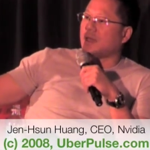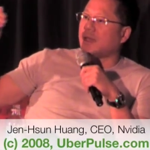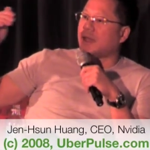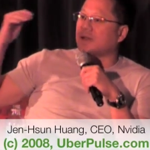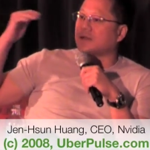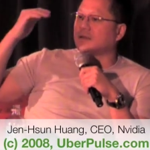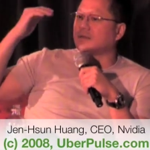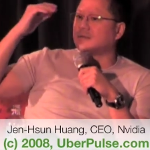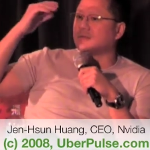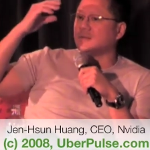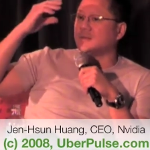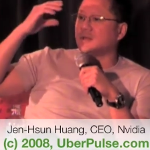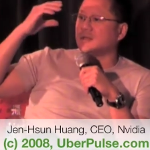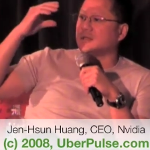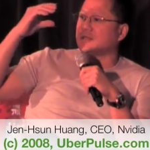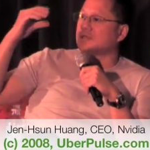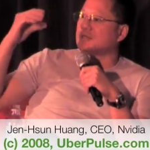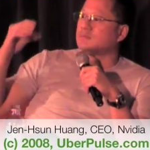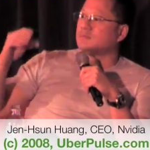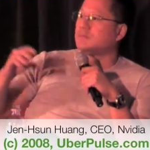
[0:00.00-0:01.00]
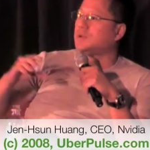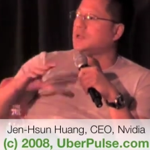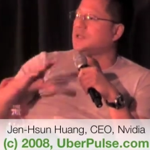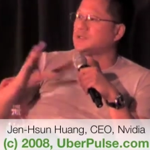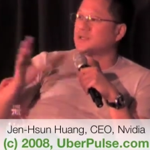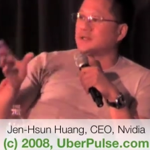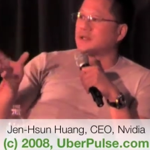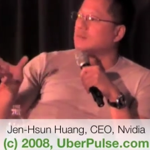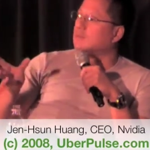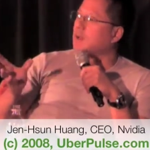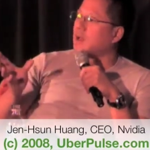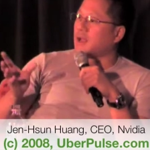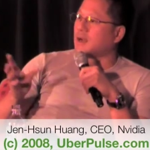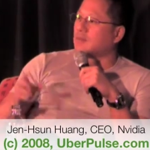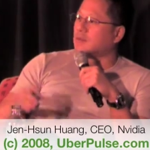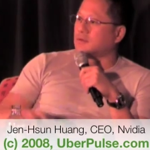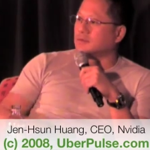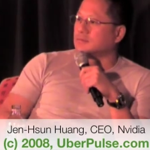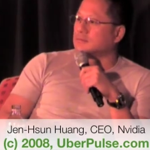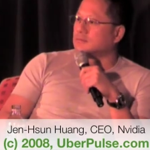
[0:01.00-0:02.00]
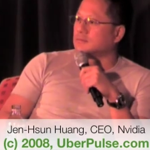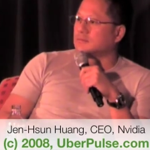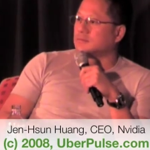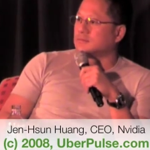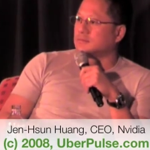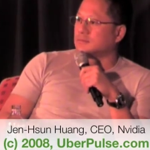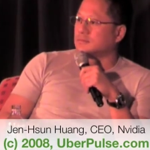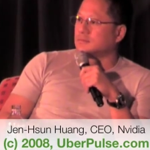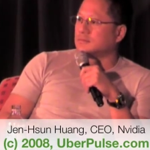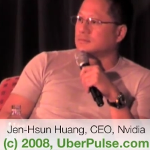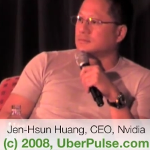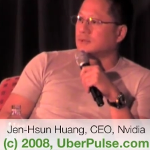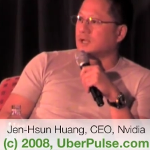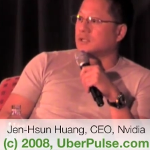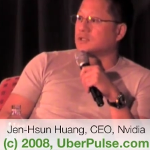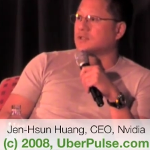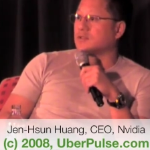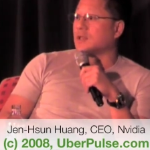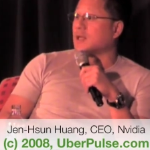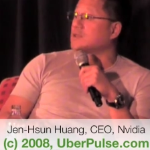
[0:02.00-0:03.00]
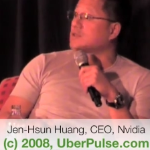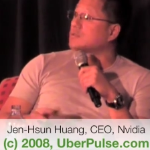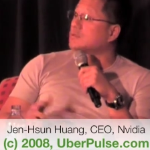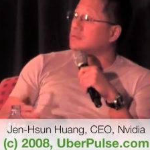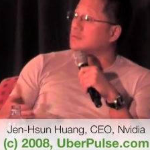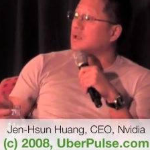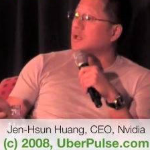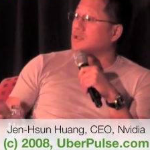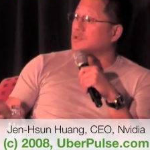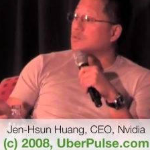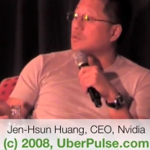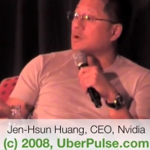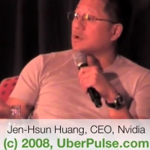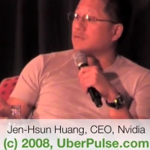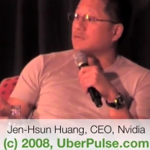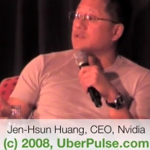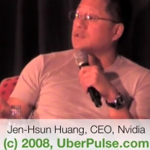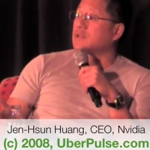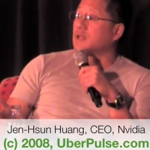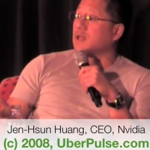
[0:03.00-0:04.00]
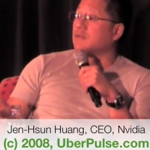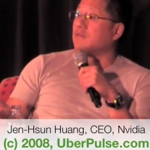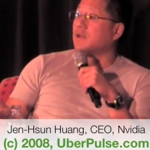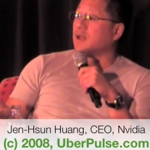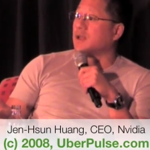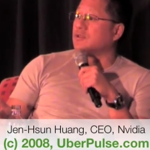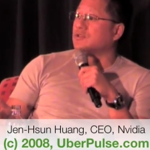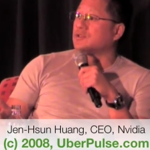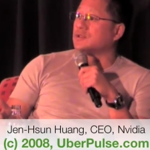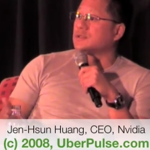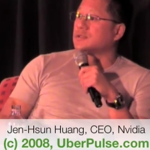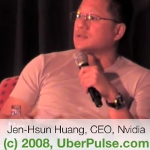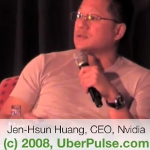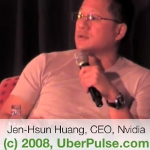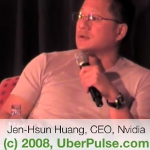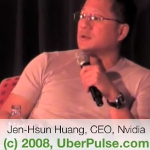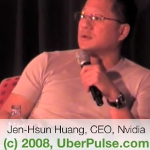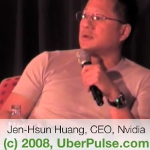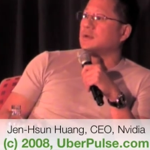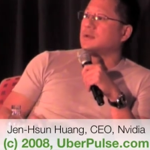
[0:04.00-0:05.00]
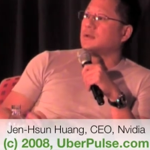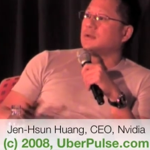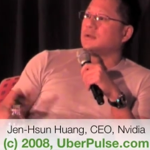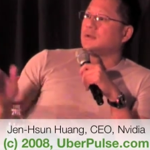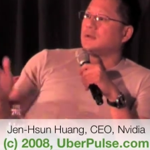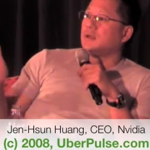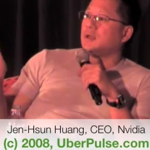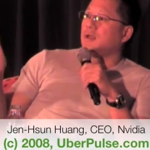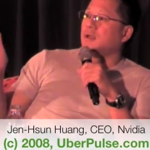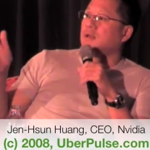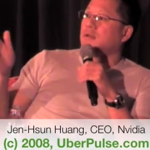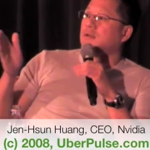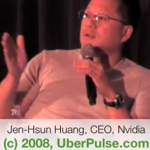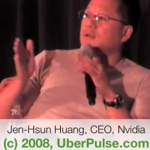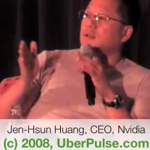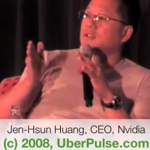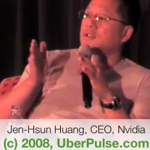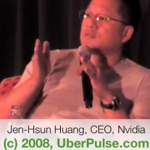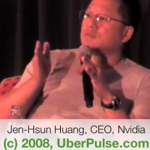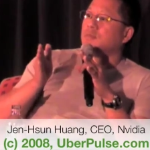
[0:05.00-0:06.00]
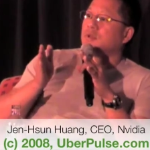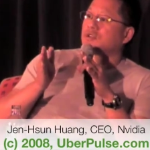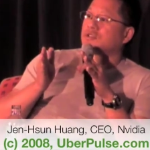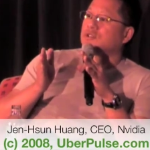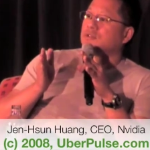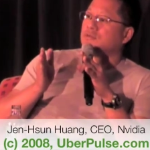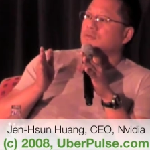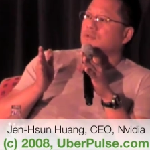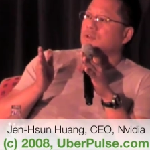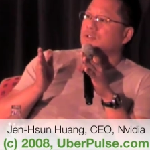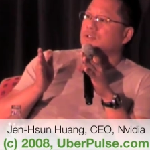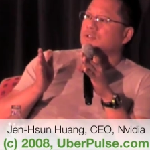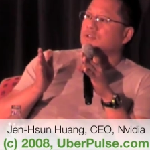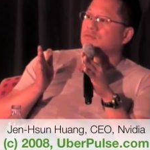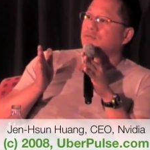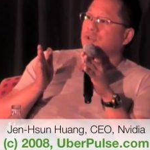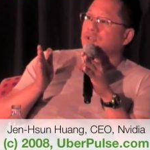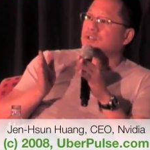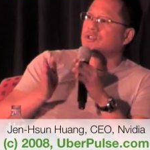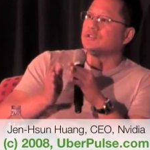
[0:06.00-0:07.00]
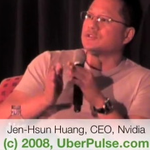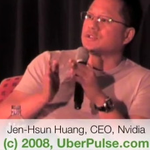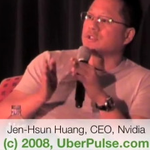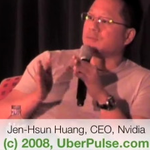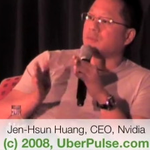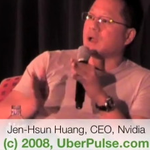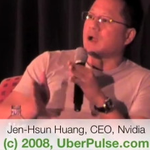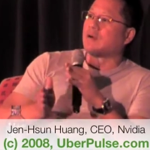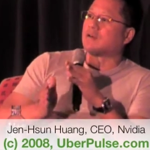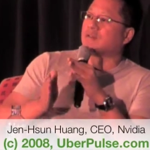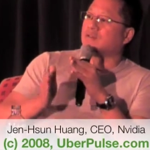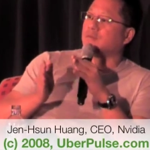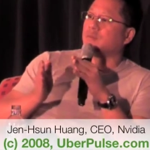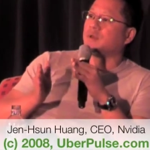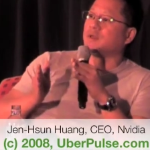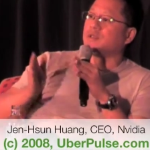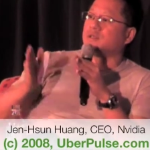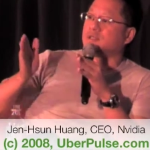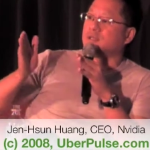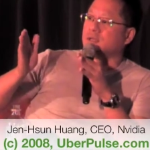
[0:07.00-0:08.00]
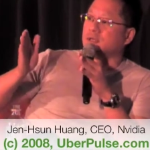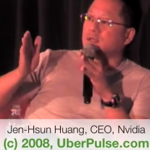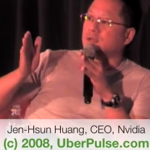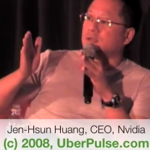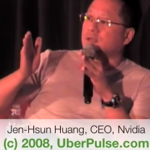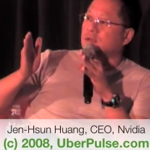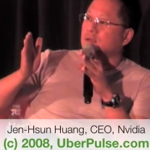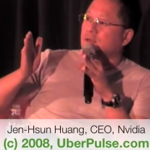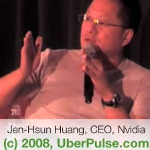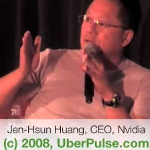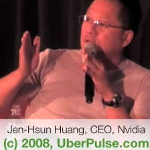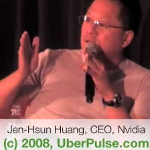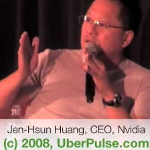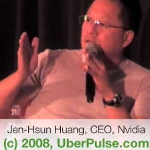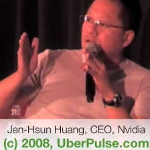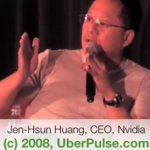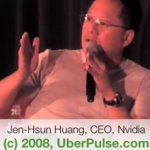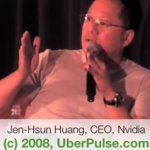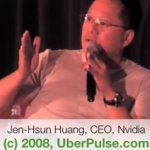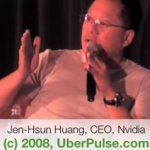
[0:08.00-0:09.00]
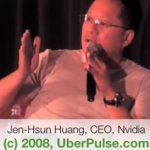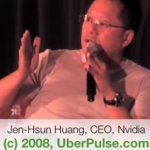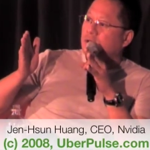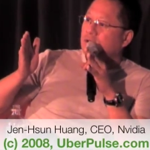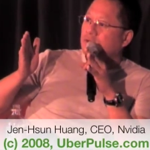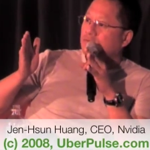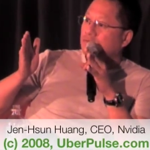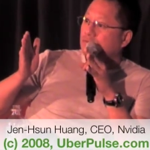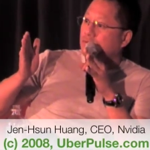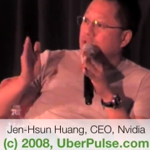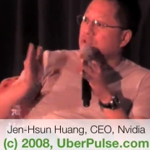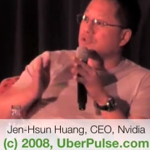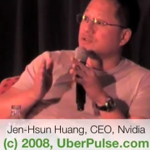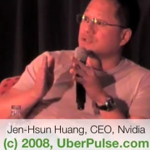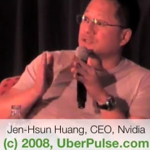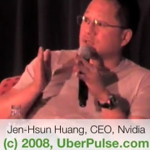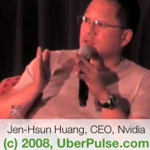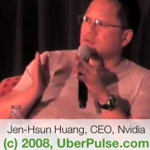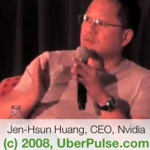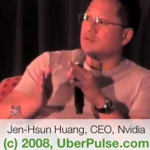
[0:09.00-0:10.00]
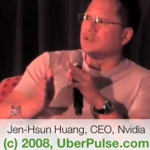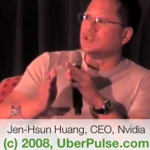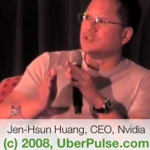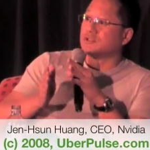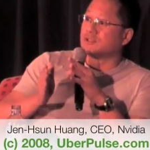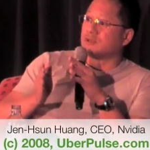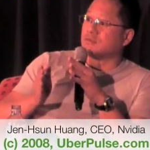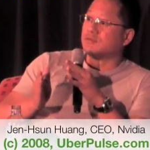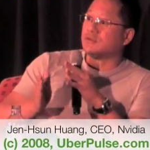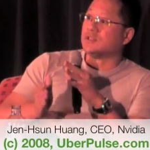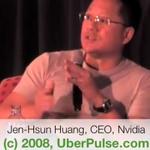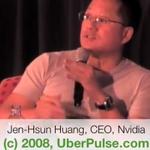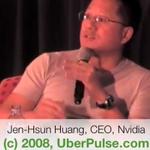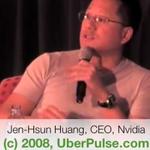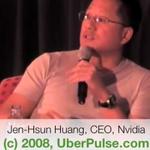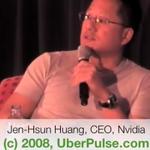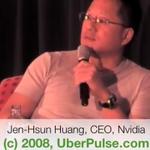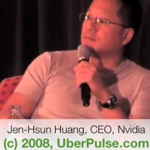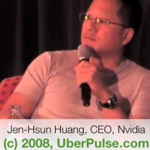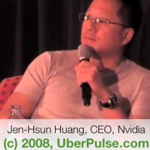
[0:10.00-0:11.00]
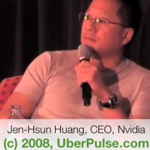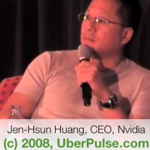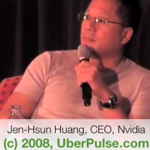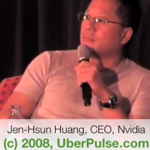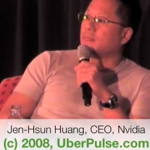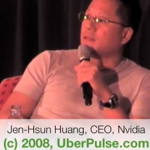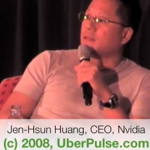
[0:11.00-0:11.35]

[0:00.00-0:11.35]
Atom is PC compatible, and so that's, that's one of its advantages. And its mission was to reduce the power of a PC and, and reduce it, reduce it, reduce it.